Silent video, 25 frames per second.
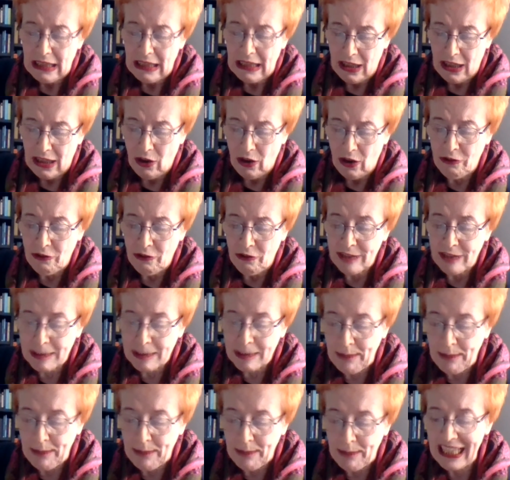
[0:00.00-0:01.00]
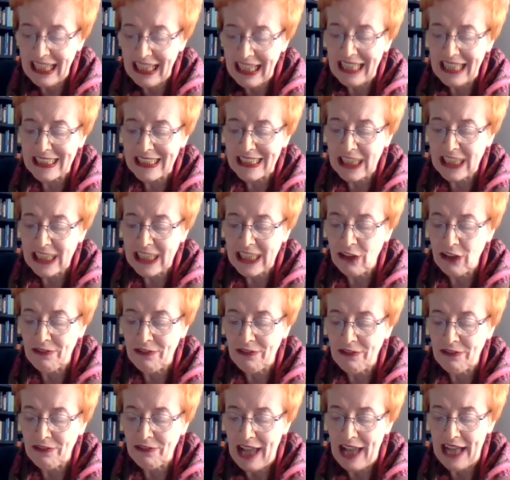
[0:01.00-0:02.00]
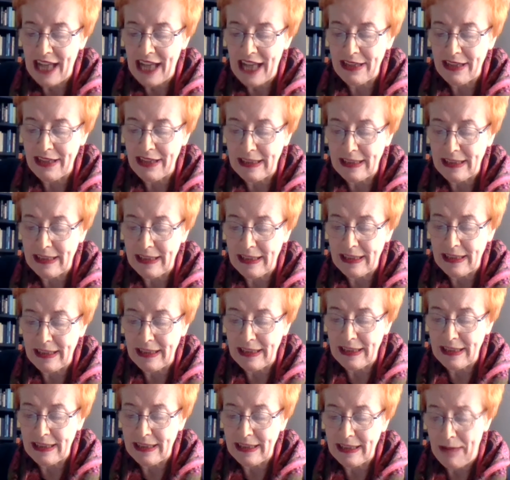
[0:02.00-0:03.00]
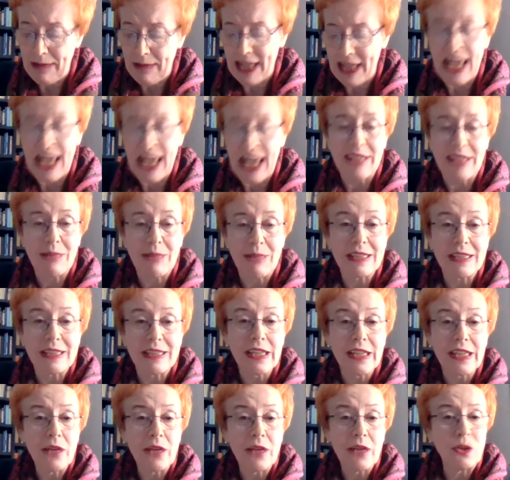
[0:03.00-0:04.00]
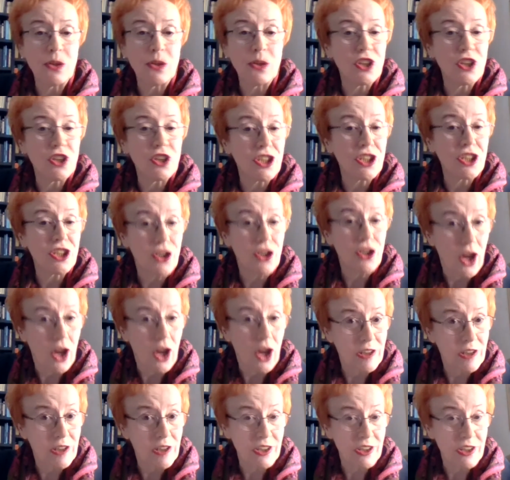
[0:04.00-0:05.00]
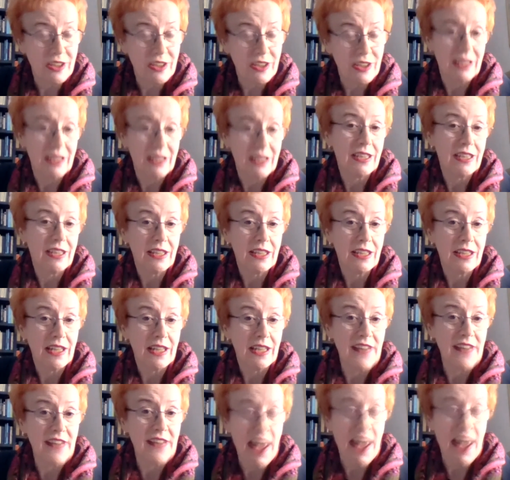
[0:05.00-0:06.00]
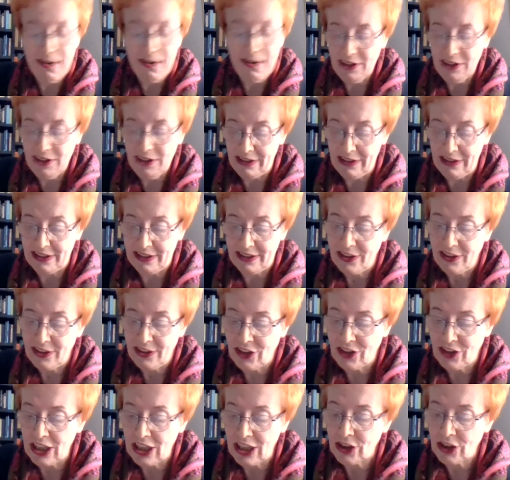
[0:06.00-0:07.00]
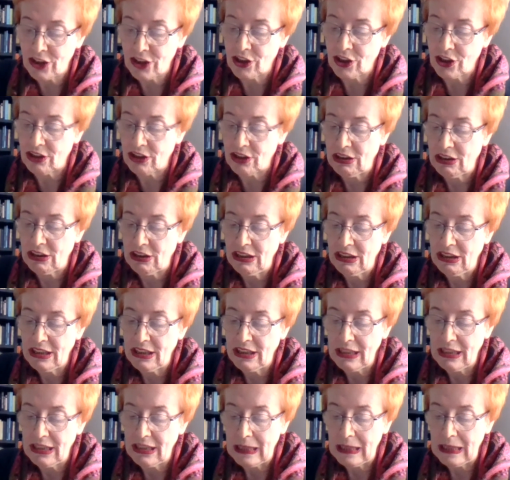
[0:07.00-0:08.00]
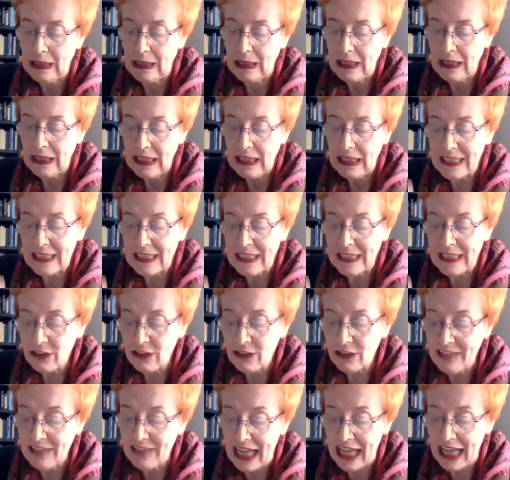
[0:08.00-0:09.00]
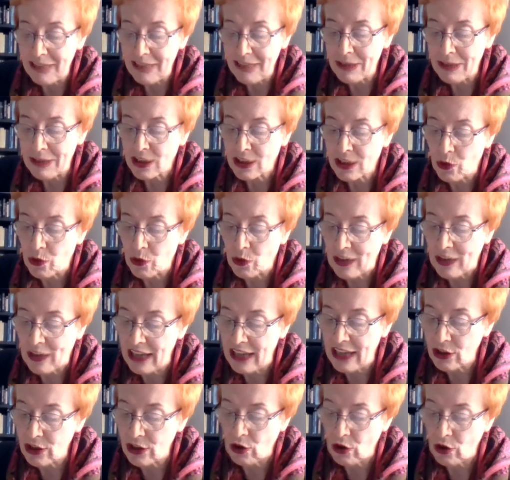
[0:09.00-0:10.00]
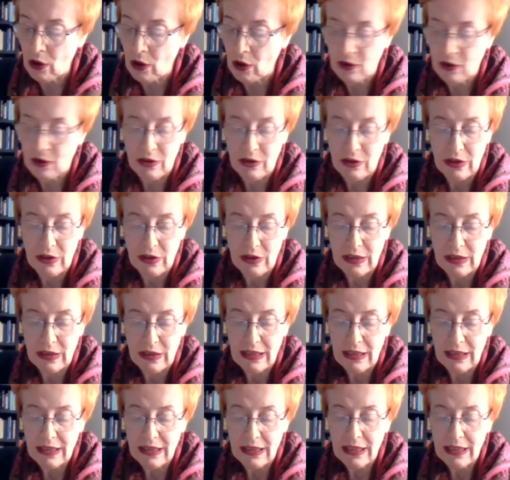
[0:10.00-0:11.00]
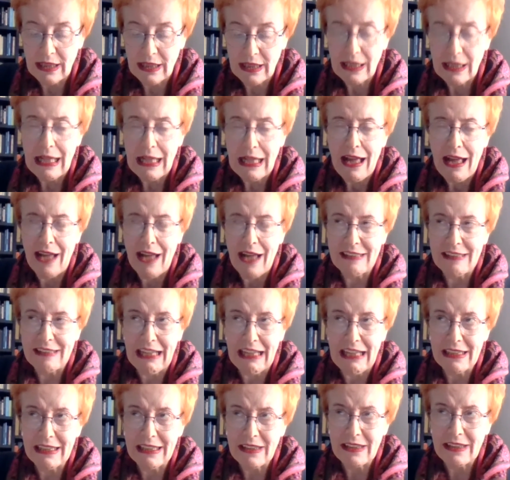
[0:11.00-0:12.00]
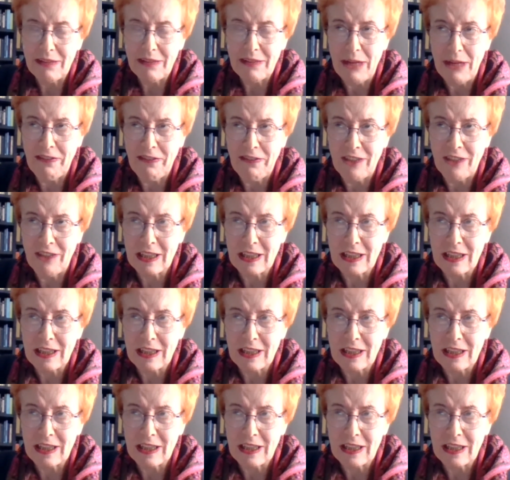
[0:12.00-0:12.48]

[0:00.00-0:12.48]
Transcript: of speaking instead of the animals, which is not an arrogant gesture. instead of the animals who cannot talk. And then my first